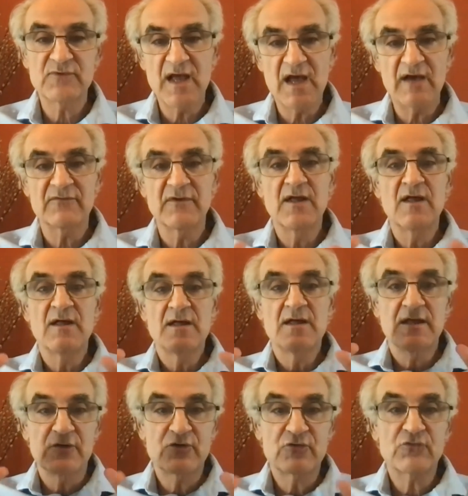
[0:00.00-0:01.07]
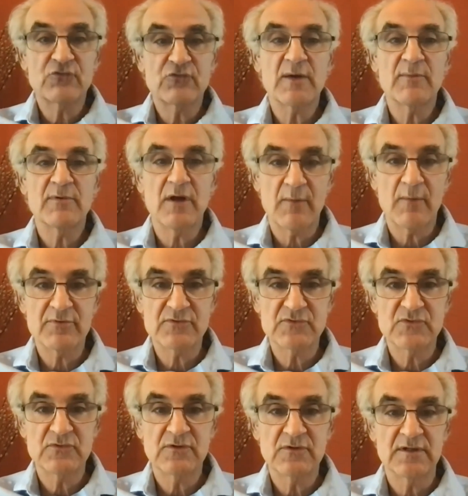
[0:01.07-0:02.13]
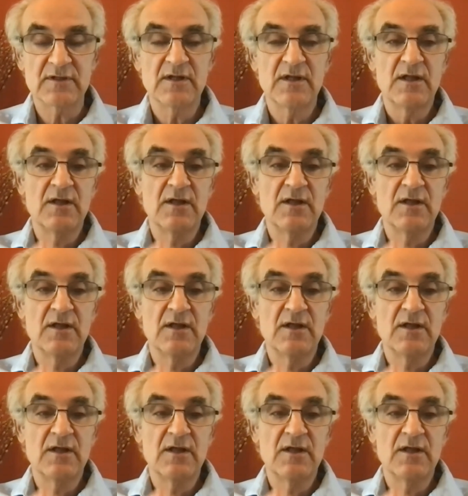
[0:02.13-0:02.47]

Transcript: We have incredible opportunity